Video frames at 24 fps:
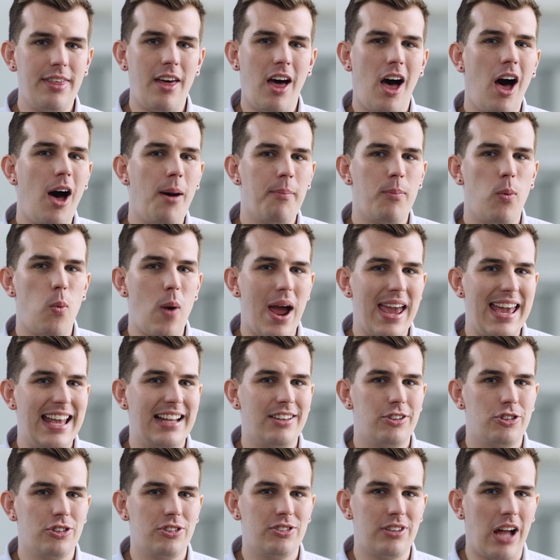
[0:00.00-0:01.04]
the hub
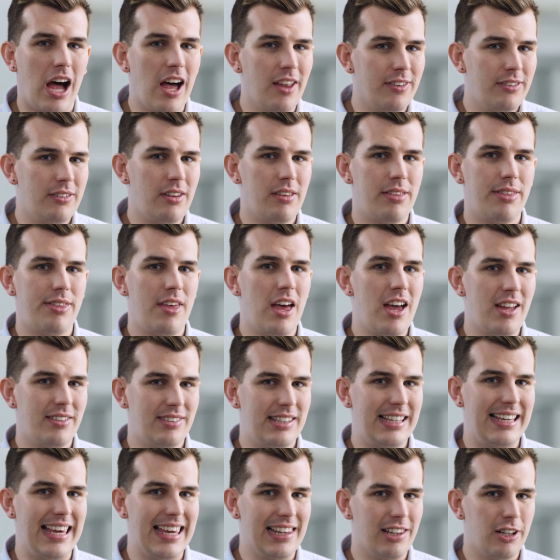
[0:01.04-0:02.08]
weighing just under
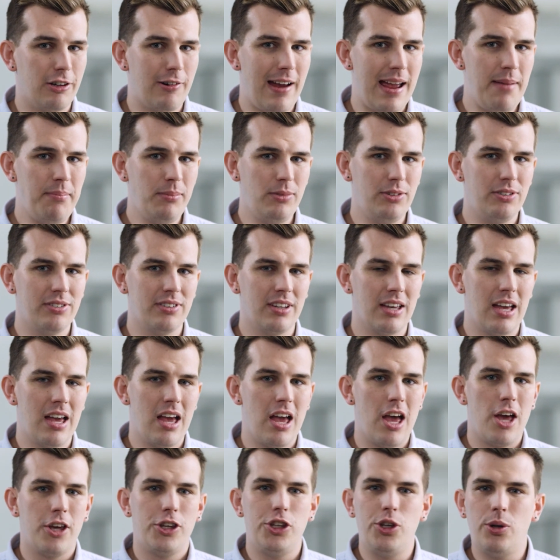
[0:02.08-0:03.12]
30 kilograms,
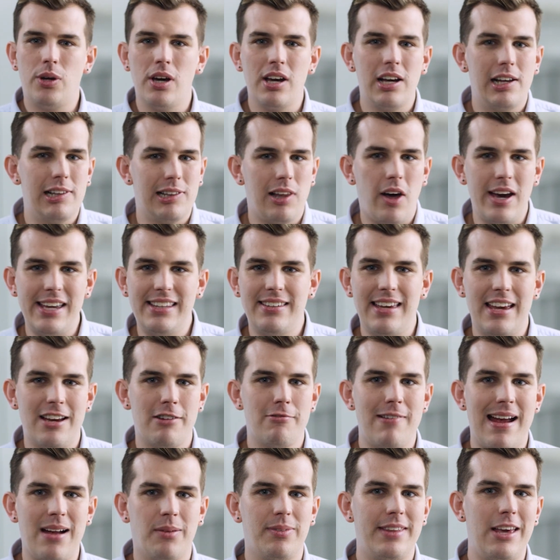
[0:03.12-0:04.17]
you can glide it
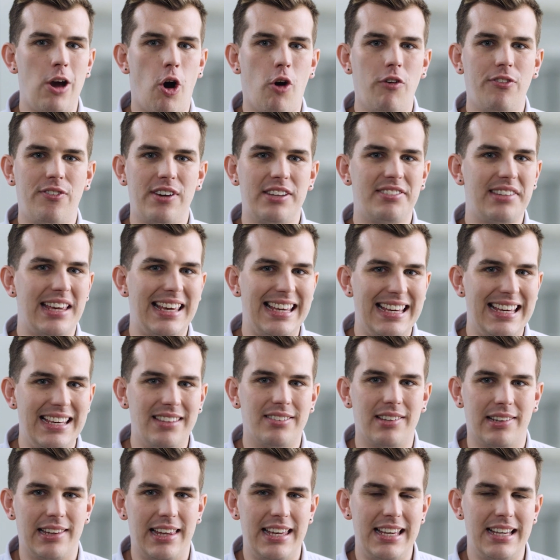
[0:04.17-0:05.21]
around the office
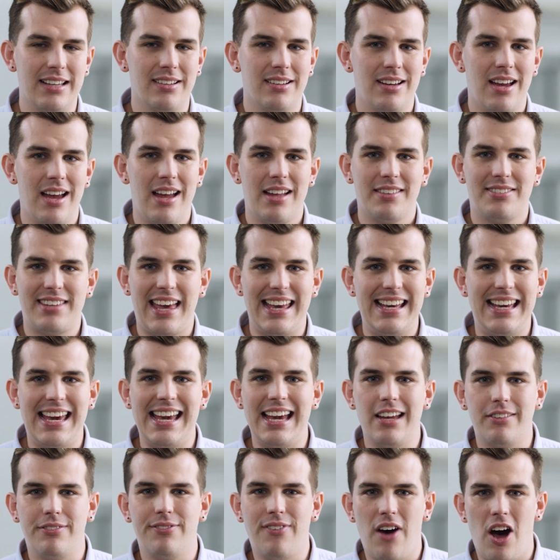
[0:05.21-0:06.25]
easily, taking
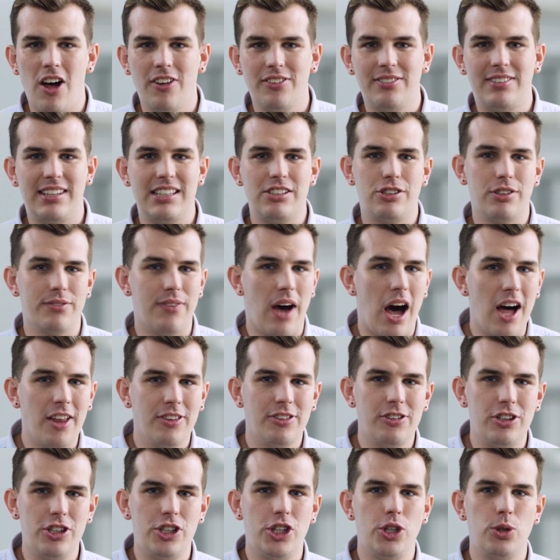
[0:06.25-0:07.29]
advantage of
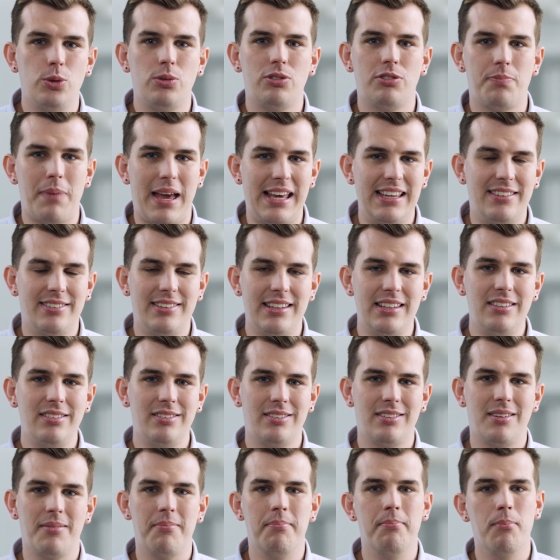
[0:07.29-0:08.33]
underused
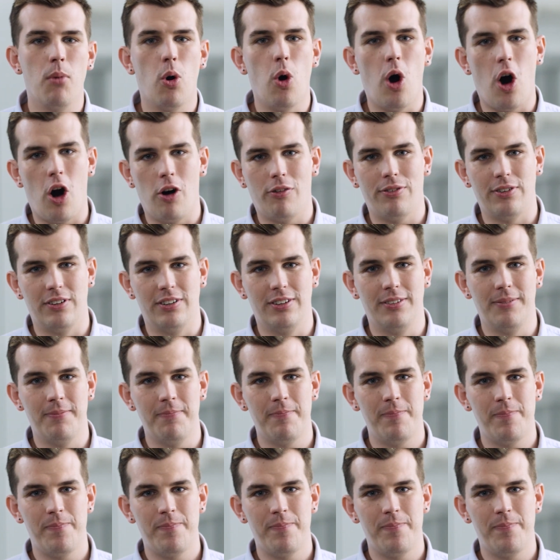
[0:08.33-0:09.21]
spaces more often.